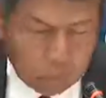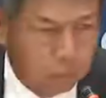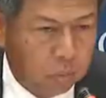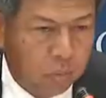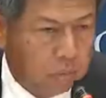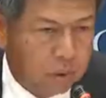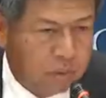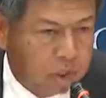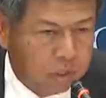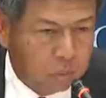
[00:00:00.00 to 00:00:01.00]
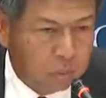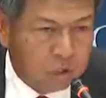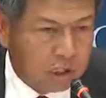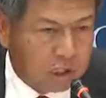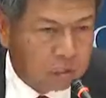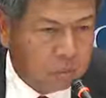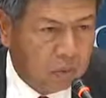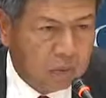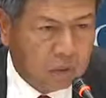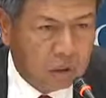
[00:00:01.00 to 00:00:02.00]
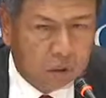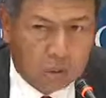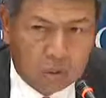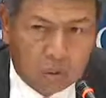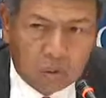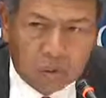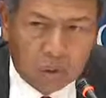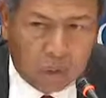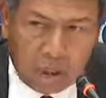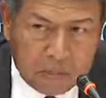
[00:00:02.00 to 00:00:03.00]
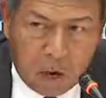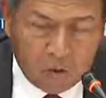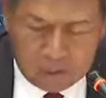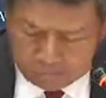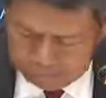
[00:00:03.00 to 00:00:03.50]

you've heard we are just moving into nuclear power,